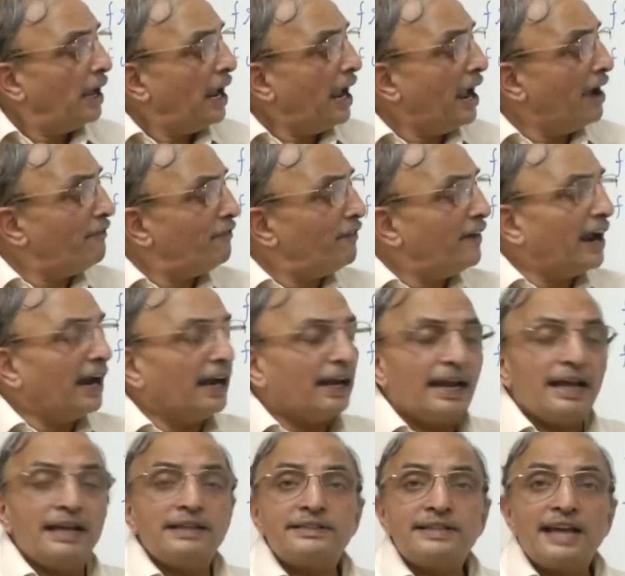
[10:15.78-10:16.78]

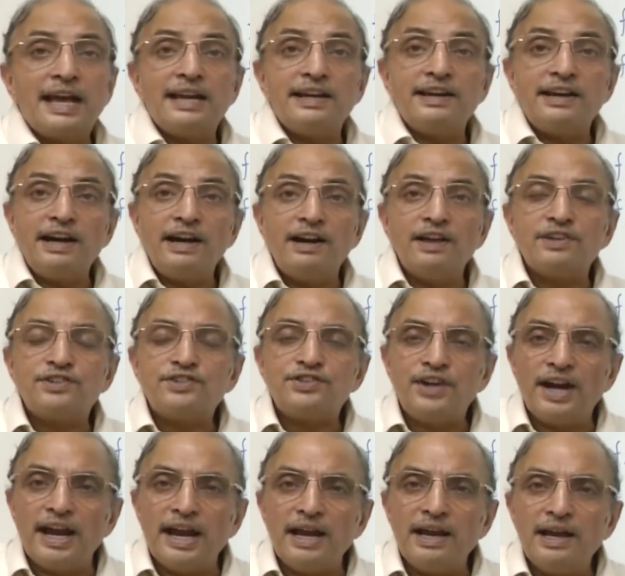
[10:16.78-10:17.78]
fget_s can read a
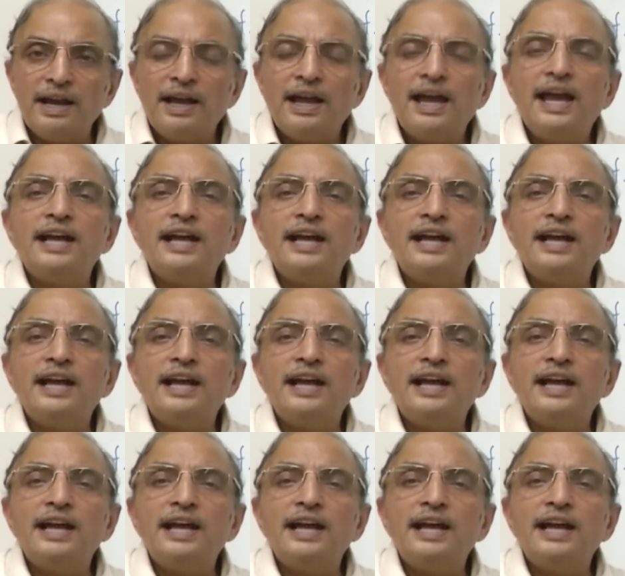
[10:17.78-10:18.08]
string